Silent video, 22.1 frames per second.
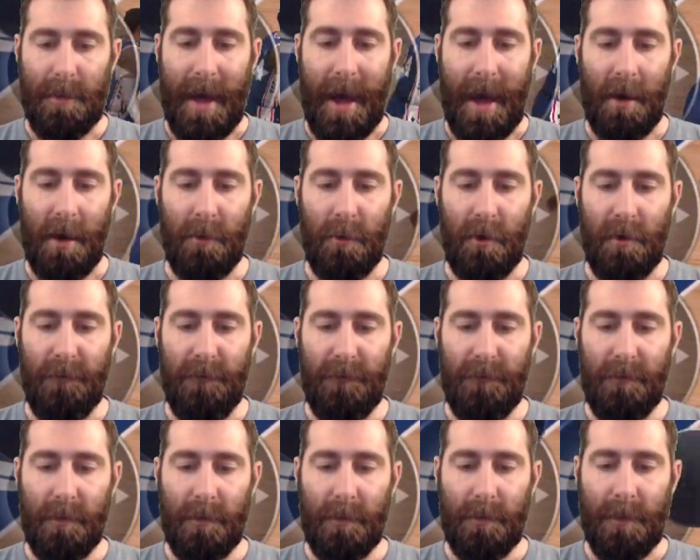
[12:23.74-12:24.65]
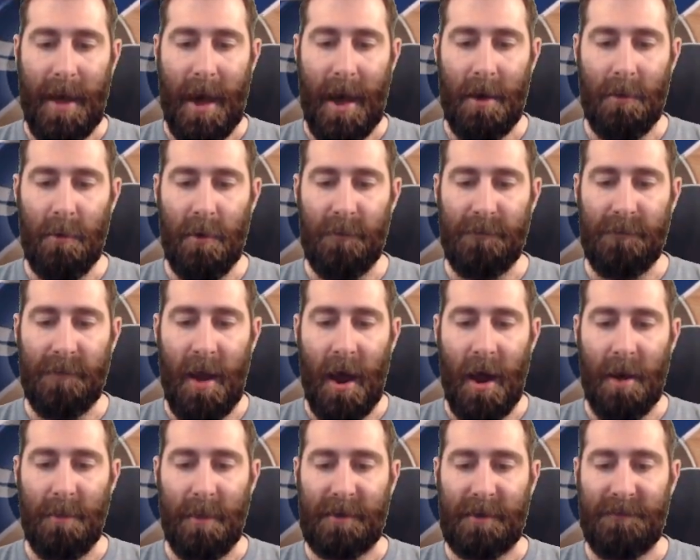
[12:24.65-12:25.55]
Power move? Power move?
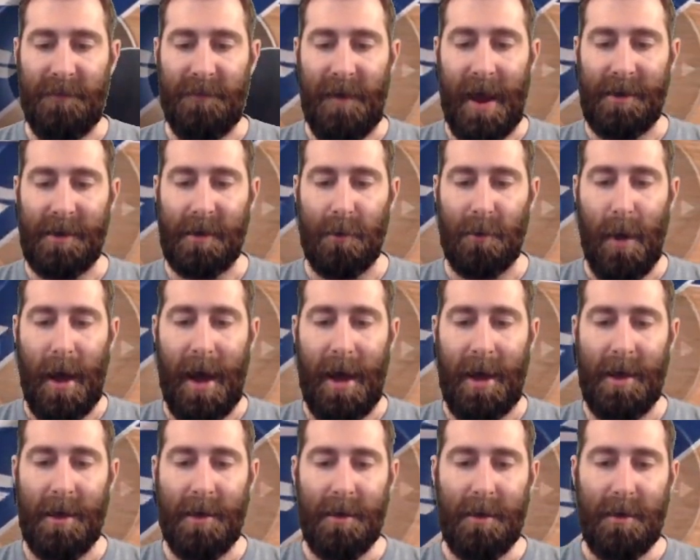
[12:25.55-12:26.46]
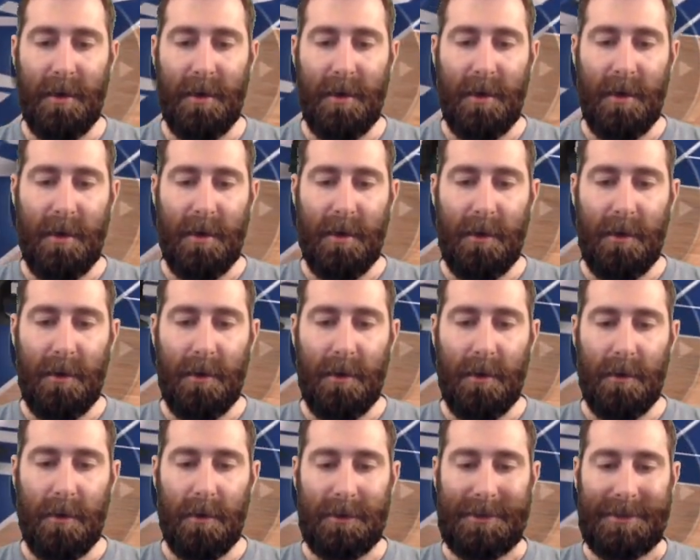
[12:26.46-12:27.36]
Nope, let's fade it away.
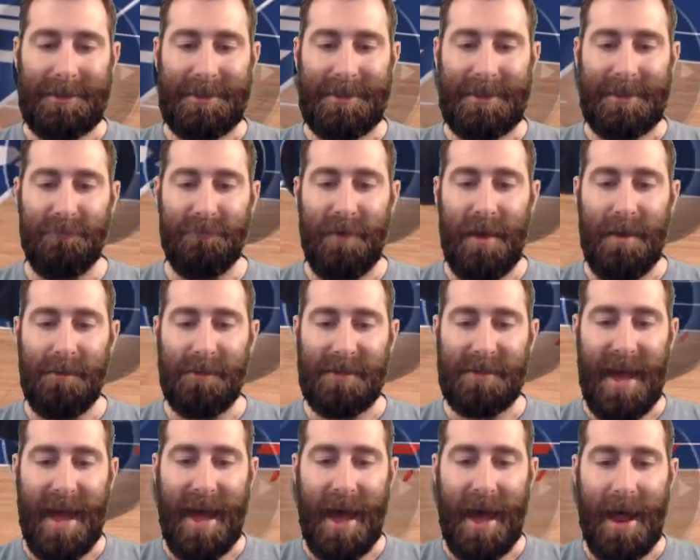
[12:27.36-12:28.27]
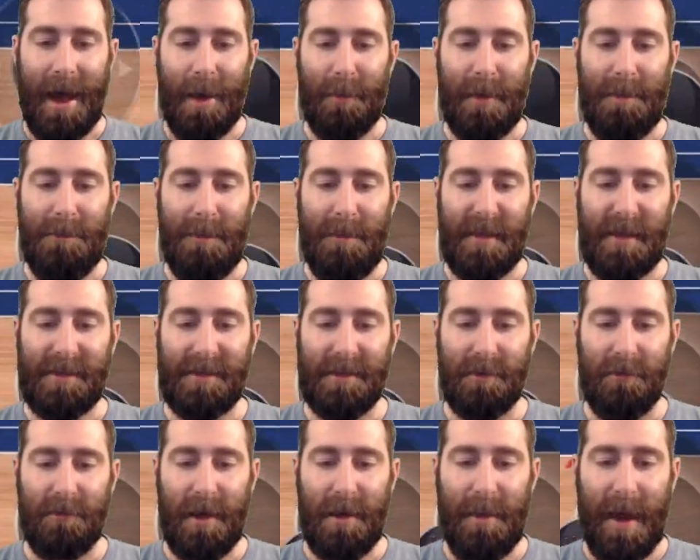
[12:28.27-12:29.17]
Rims out, and we missed
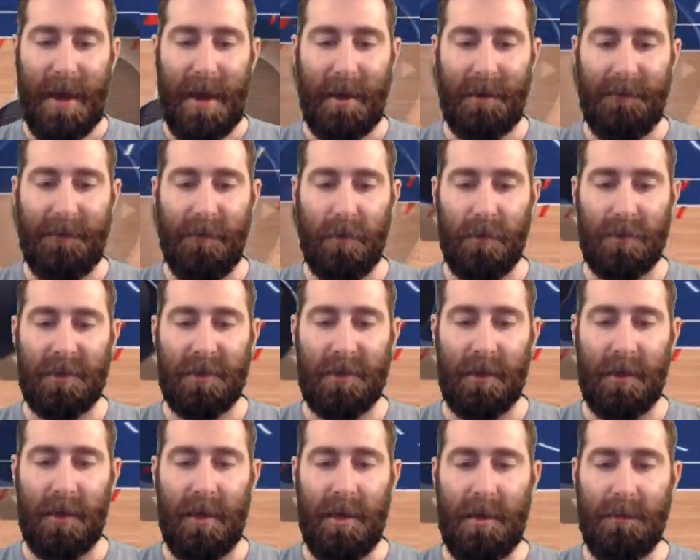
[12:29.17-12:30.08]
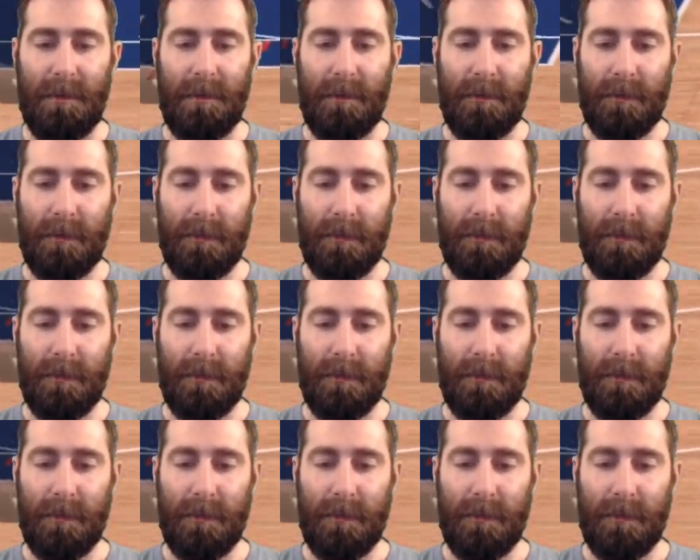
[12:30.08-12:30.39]
the rebound, unfortunately.